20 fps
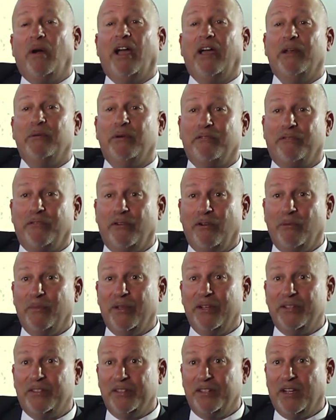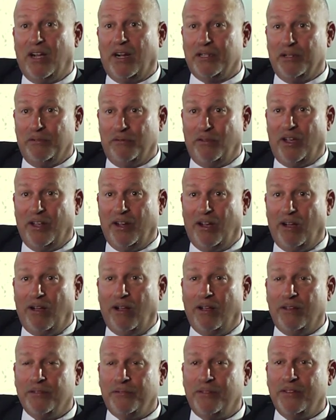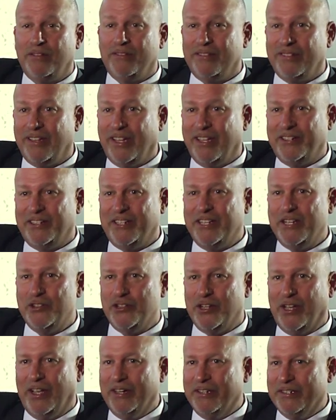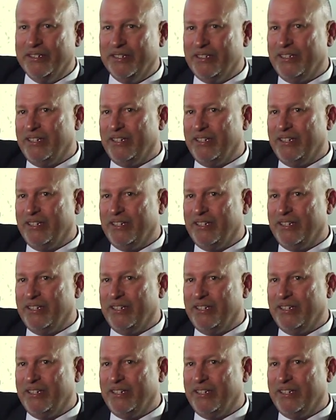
mine referred me to Dr. Von Hoff at TGen,